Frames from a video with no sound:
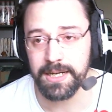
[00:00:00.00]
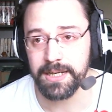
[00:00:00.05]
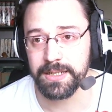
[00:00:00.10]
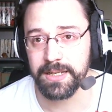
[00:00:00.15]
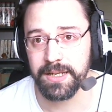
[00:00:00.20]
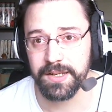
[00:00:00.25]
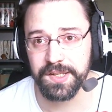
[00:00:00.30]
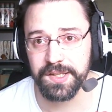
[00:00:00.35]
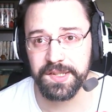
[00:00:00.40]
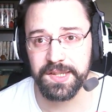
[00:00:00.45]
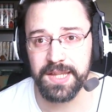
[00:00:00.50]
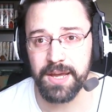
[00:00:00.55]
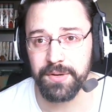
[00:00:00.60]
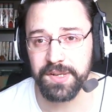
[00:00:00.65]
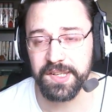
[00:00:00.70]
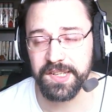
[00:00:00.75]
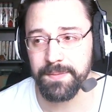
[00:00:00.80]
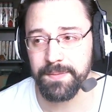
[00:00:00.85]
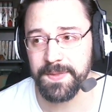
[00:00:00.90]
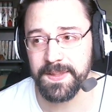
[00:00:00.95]
Because that
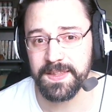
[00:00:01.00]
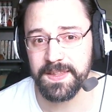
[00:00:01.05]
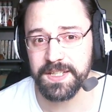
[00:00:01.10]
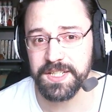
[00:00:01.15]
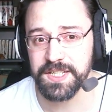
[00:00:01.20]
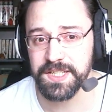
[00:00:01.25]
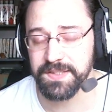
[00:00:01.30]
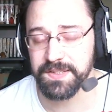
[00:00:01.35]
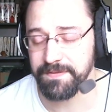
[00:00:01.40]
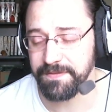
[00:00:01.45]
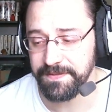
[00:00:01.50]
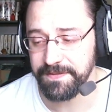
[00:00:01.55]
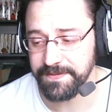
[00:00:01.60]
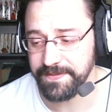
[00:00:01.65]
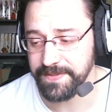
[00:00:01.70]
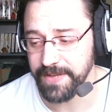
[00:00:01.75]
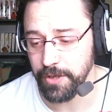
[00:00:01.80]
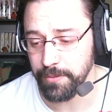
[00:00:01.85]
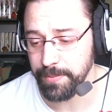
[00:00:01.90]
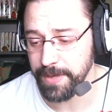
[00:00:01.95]
was something that just
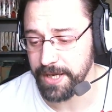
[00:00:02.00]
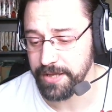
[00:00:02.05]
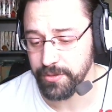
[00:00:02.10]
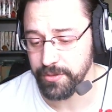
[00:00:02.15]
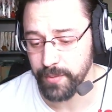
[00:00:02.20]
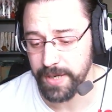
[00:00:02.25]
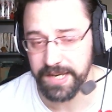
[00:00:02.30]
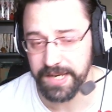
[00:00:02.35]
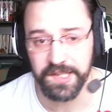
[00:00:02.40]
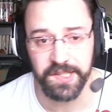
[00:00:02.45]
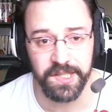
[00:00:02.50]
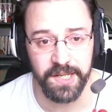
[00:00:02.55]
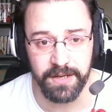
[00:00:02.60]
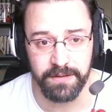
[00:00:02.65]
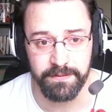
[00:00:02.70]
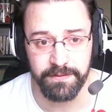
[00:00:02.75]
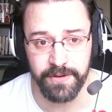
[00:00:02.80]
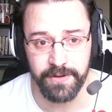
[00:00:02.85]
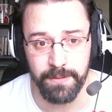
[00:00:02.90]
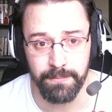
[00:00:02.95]
fell by the
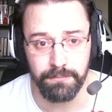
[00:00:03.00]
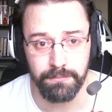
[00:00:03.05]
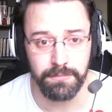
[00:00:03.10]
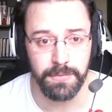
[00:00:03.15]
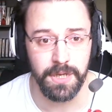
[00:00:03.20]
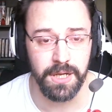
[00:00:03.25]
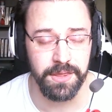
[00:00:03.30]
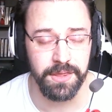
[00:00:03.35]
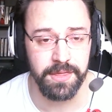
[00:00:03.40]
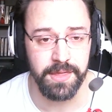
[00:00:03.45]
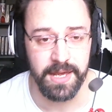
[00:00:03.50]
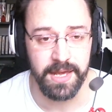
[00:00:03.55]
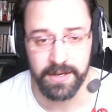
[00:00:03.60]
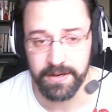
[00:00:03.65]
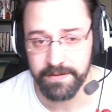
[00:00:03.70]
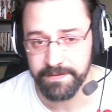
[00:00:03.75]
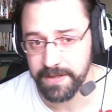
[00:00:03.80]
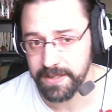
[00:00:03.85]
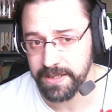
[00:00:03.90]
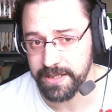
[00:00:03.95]
wayside for a month, and
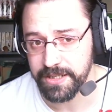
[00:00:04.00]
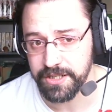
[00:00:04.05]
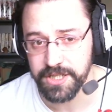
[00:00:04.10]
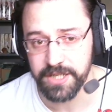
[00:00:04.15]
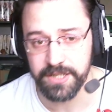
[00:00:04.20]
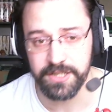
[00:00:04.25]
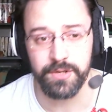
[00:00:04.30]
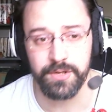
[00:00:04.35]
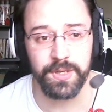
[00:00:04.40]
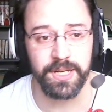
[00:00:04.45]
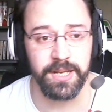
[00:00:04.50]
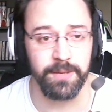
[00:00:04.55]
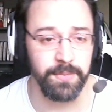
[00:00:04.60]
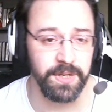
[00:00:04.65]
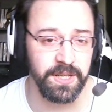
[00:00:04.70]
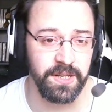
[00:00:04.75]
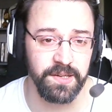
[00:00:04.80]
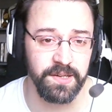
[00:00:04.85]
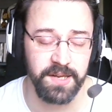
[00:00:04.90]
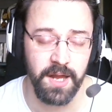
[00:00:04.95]
I felt like shit doing it
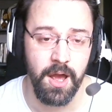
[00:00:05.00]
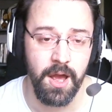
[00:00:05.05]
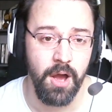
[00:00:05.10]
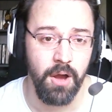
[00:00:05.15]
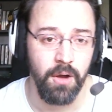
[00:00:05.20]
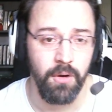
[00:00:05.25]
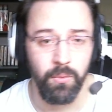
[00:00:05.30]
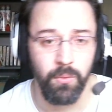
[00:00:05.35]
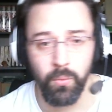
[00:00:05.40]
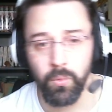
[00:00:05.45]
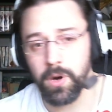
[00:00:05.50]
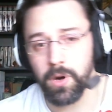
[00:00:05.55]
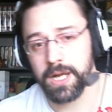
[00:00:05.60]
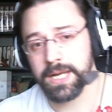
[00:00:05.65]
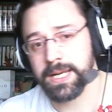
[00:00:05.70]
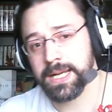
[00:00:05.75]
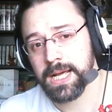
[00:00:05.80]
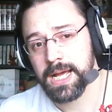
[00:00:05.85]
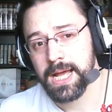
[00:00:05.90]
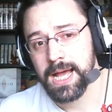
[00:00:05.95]
because,
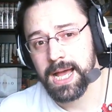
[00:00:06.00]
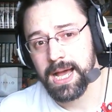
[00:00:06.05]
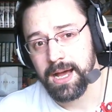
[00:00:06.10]
one,